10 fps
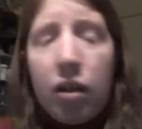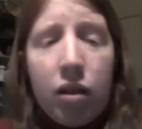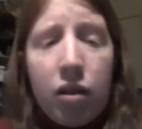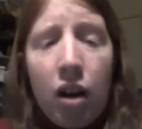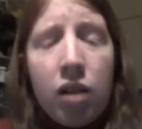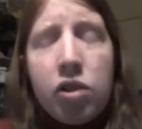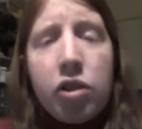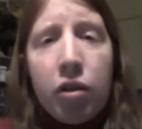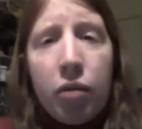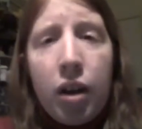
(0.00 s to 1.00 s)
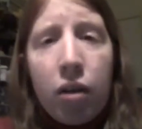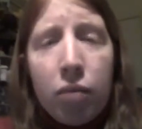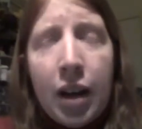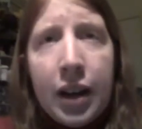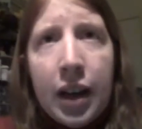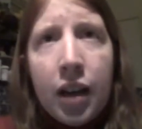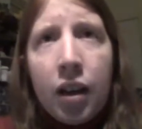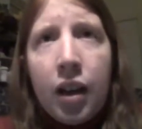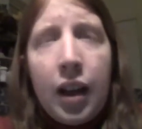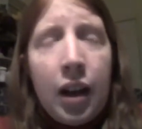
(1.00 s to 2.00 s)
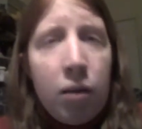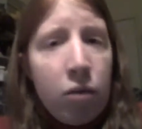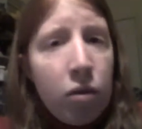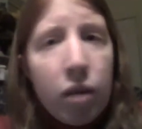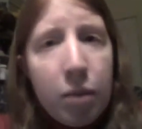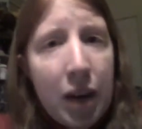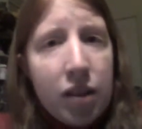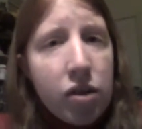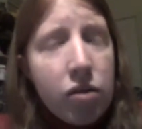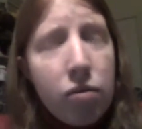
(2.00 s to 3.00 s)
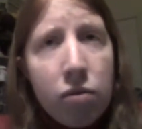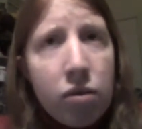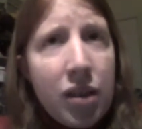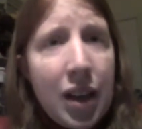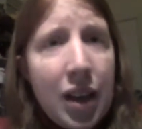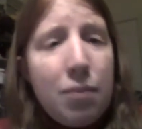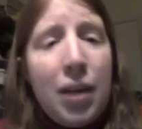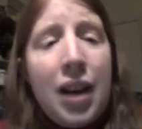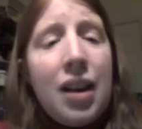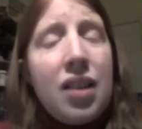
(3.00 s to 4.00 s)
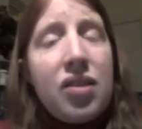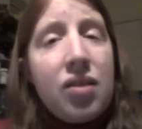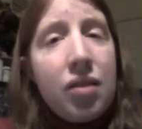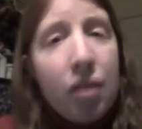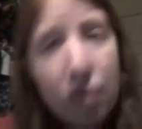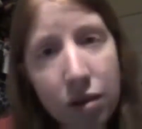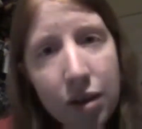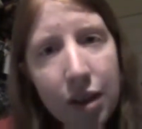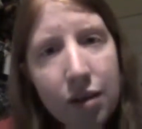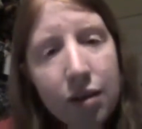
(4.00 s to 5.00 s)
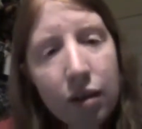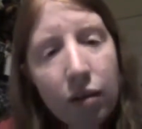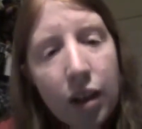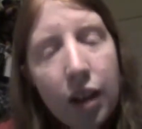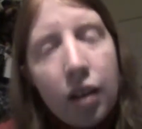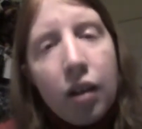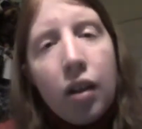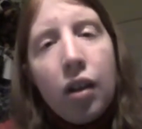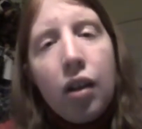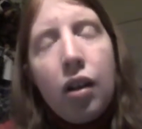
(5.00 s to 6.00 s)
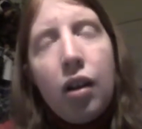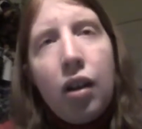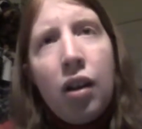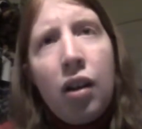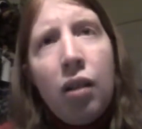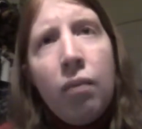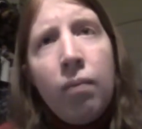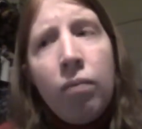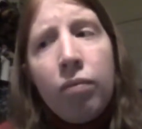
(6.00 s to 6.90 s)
college degree already and I'm going back to school to get my associate's degree. Um,